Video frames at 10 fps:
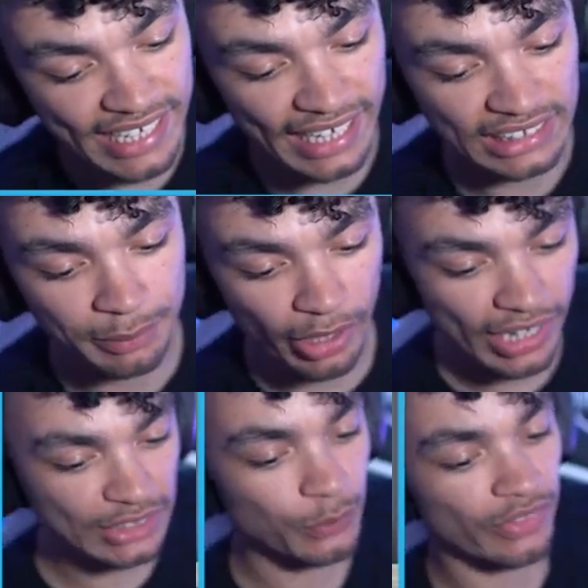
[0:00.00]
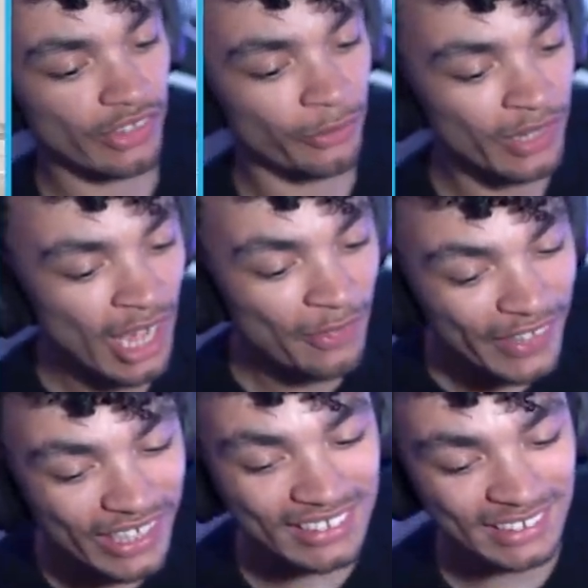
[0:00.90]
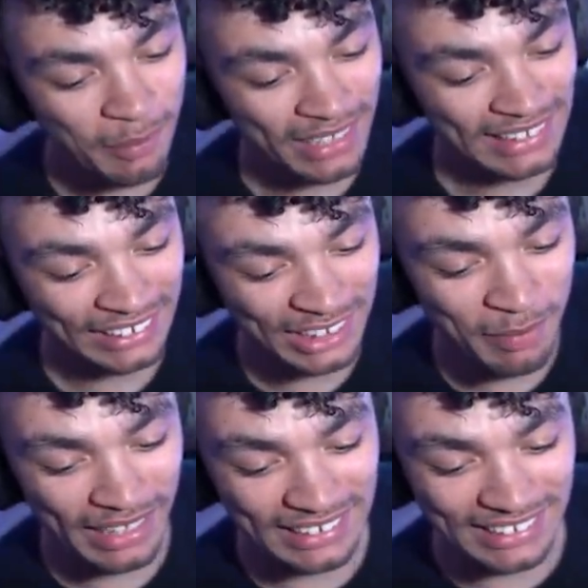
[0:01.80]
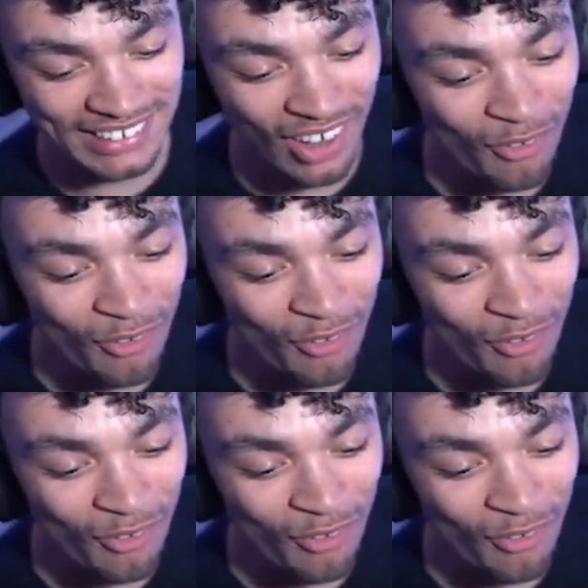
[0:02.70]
it, to be honest with you. The customization makes it so